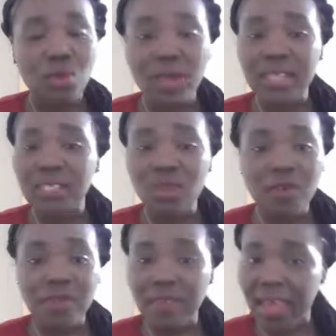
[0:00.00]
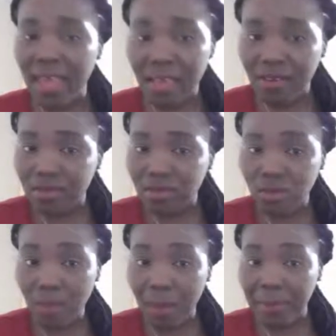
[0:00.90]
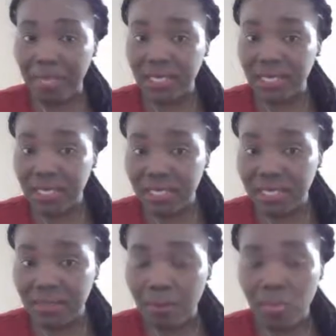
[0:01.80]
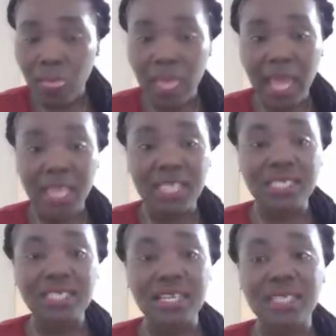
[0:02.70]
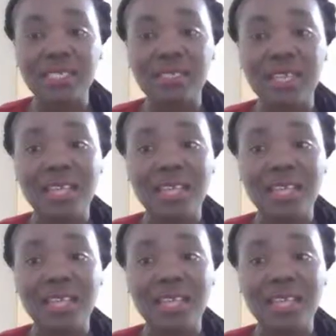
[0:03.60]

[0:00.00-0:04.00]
it's not fair to our patients, and it's